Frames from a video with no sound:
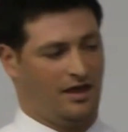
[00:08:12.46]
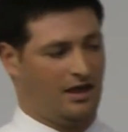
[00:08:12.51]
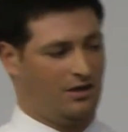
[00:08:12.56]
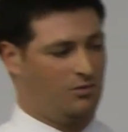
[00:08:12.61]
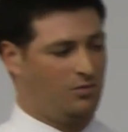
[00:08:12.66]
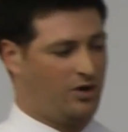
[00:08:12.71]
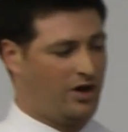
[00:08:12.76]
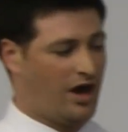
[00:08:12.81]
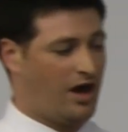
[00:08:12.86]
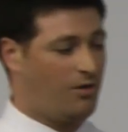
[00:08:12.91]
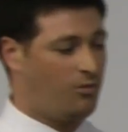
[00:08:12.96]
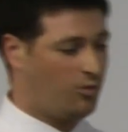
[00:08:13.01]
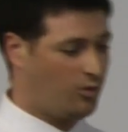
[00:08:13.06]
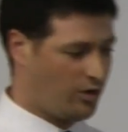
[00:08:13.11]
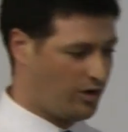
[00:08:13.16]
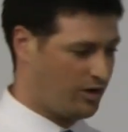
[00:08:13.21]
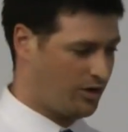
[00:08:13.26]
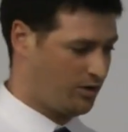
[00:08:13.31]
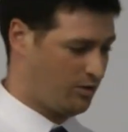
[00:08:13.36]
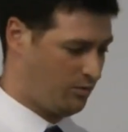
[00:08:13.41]
Where I
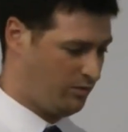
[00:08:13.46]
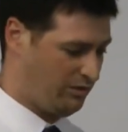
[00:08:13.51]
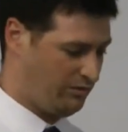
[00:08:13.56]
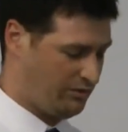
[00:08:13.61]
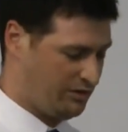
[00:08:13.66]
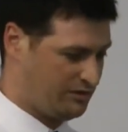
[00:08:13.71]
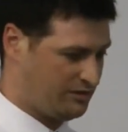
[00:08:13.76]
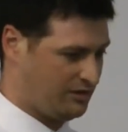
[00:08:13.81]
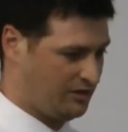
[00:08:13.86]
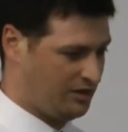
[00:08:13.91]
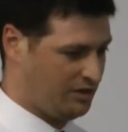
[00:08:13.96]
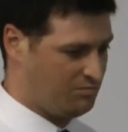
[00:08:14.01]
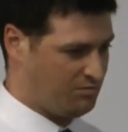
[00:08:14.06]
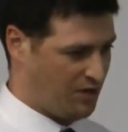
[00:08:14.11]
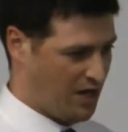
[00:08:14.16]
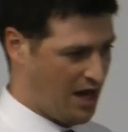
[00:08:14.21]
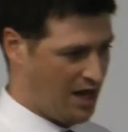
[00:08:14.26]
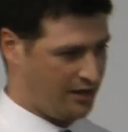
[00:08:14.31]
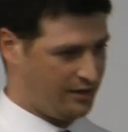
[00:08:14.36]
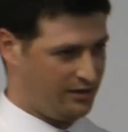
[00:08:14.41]
work, we recently
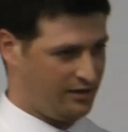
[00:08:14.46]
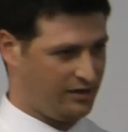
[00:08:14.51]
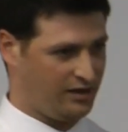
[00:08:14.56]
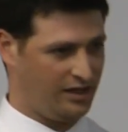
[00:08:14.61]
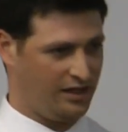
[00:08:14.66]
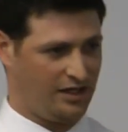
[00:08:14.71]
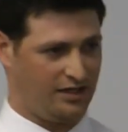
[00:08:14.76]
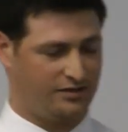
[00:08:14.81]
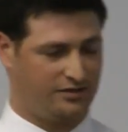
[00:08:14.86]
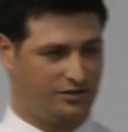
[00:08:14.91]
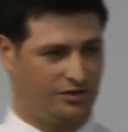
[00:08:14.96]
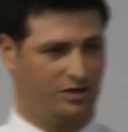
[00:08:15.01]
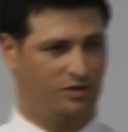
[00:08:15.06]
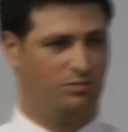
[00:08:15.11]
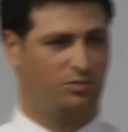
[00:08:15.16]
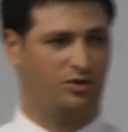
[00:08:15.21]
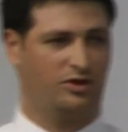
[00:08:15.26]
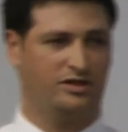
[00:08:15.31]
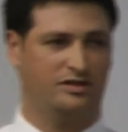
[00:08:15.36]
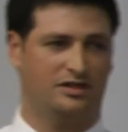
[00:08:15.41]
bought the
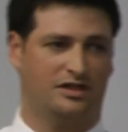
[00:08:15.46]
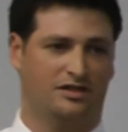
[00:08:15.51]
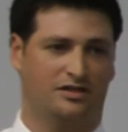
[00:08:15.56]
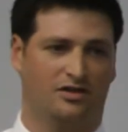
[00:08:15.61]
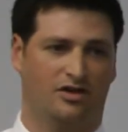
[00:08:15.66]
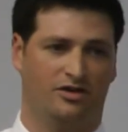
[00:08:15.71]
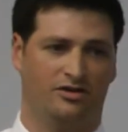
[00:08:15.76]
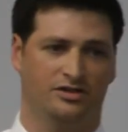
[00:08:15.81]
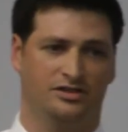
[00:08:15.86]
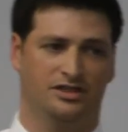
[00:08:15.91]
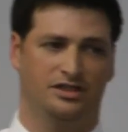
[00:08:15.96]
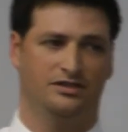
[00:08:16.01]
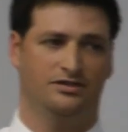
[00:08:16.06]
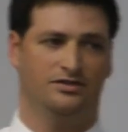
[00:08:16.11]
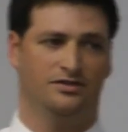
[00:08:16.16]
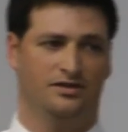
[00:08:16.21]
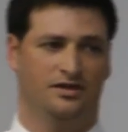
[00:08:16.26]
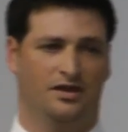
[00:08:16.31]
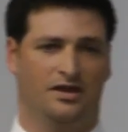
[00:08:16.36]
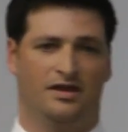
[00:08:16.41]
Turning Point
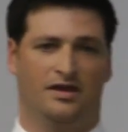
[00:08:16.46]
technologies,